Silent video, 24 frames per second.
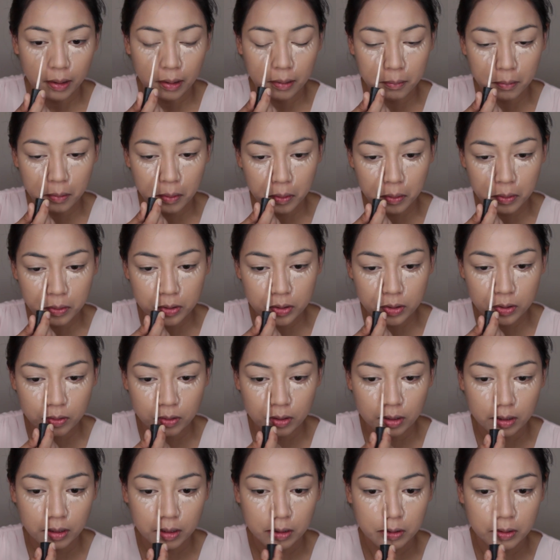I'm also
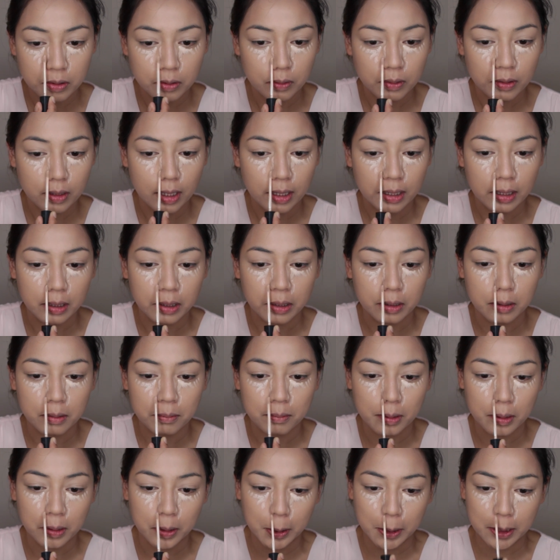gonna do that a little
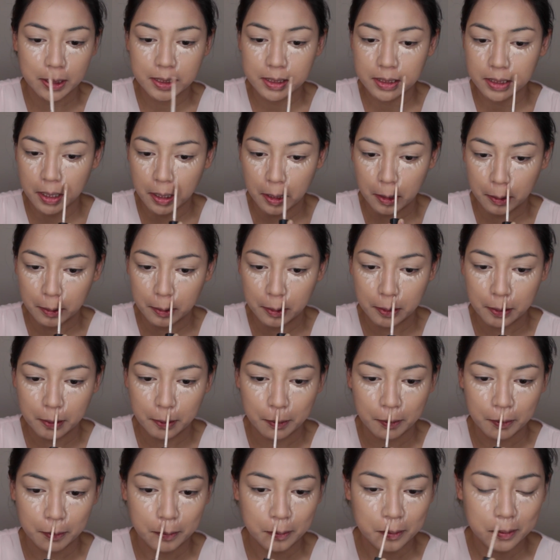bit on the side of the
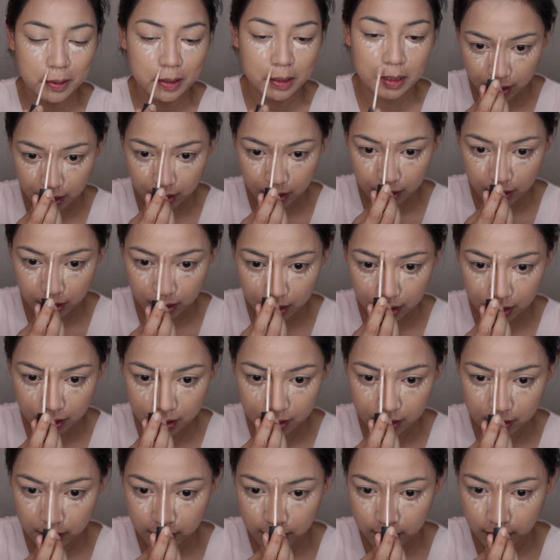nose
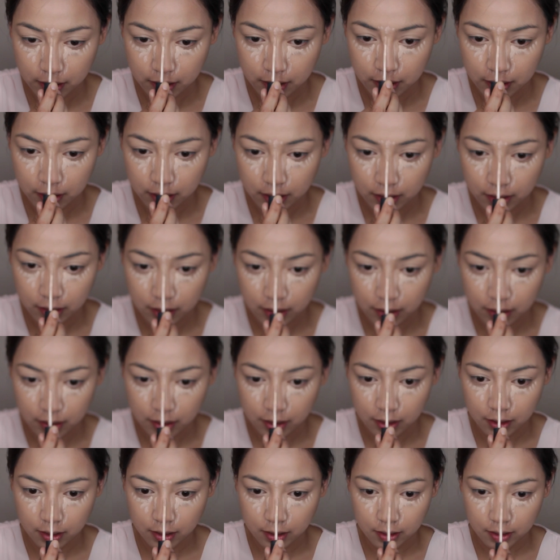and
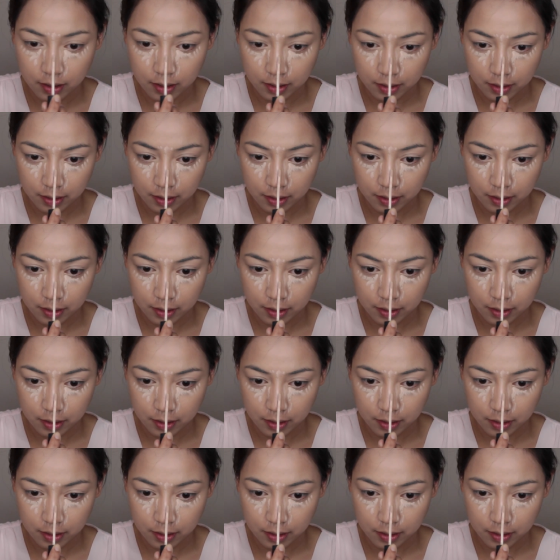here.